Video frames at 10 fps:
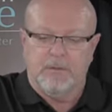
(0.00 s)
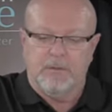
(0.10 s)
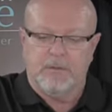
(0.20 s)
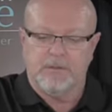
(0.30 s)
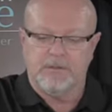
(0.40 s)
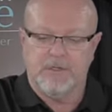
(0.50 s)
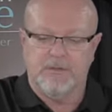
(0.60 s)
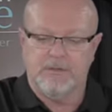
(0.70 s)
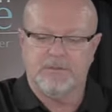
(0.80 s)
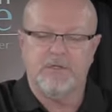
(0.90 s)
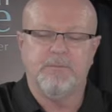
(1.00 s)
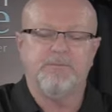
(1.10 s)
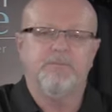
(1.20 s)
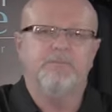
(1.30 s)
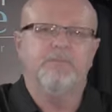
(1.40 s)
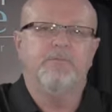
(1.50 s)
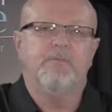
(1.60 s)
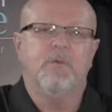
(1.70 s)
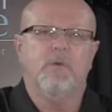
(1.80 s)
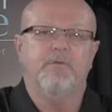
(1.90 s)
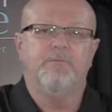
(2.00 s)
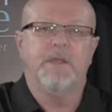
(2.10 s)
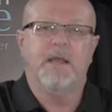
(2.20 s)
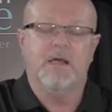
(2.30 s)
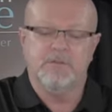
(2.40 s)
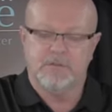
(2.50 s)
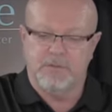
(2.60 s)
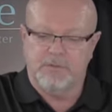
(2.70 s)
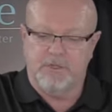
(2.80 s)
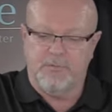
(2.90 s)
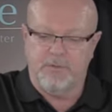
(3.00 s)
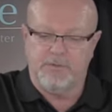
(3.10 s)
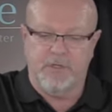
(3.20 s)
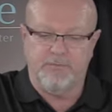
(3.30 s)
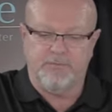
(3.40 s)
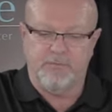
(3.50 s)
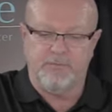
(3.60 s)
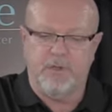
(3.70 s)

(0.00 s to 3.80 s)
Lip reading: You could say that the wolf beguiles sheep with junk food,